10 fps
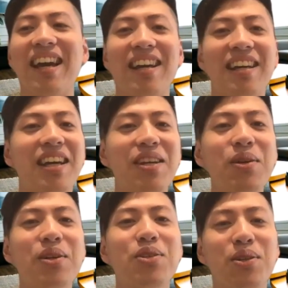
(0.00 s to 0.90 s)
Can you
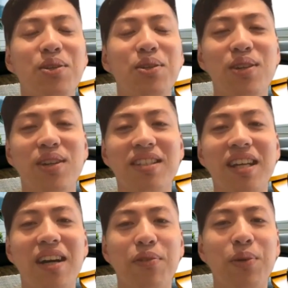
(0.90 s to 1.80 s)
introduce
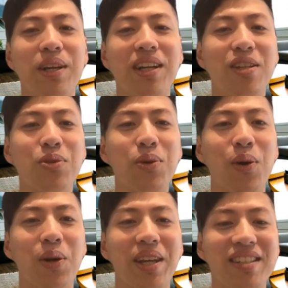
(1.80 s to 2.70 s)
yourself quickly to our
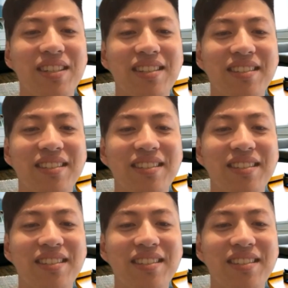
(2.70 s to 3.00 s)
audience?